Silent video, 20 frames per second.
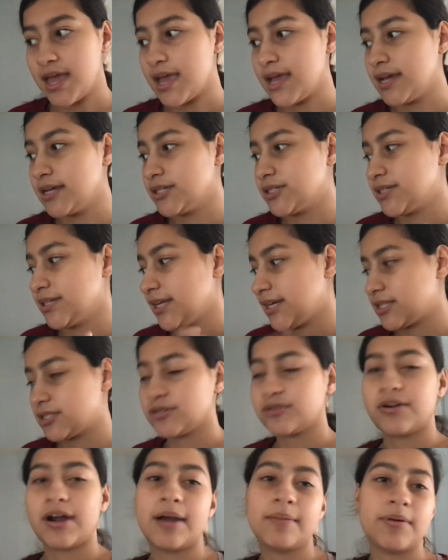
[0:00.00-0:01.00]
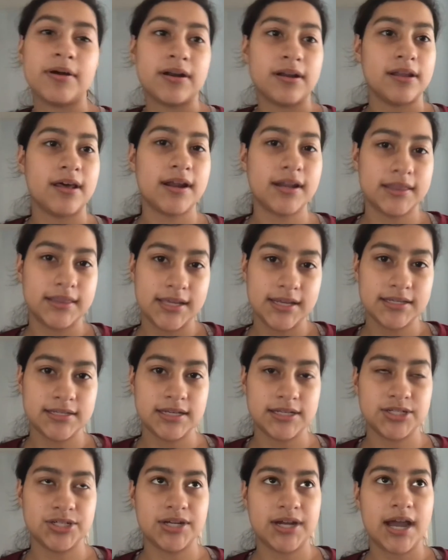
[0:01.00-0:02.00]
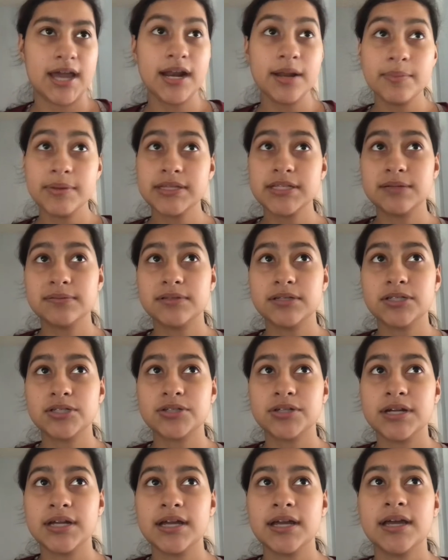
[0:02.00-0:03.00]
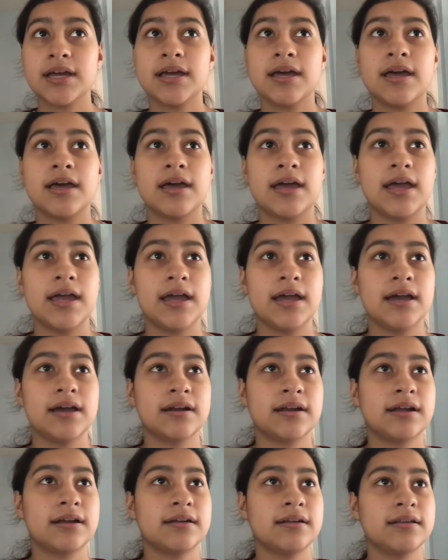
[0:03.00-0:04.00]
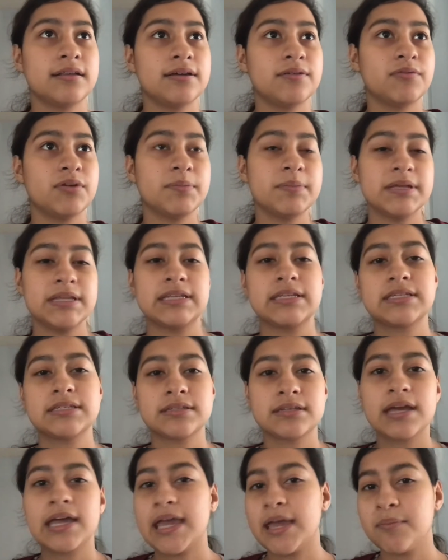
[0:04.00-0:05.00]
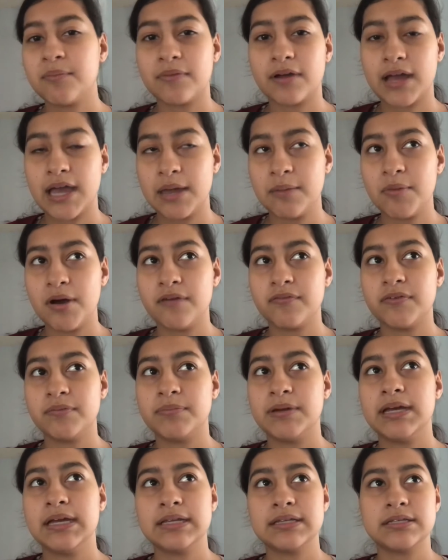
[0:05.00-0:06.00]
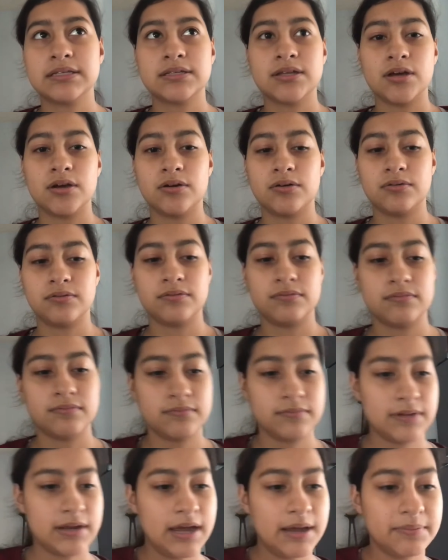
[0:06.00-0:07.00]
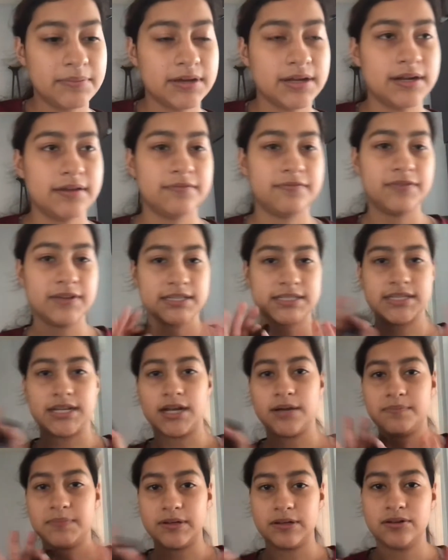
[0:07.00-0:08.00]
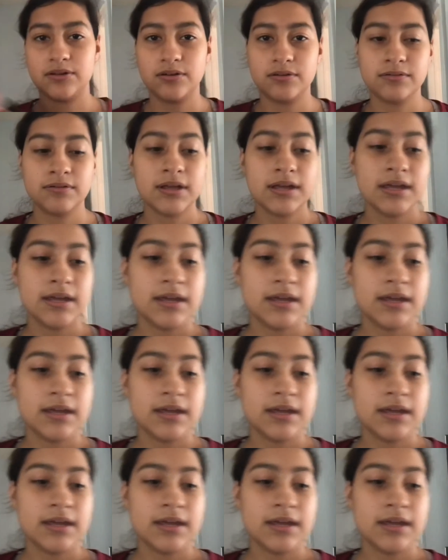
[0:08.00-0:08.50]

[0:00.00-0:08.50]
and she likes to grab on a lot of things and she kind of messed up the tree and the ribbons came off a bit. So I'm going to fix it up, and you know,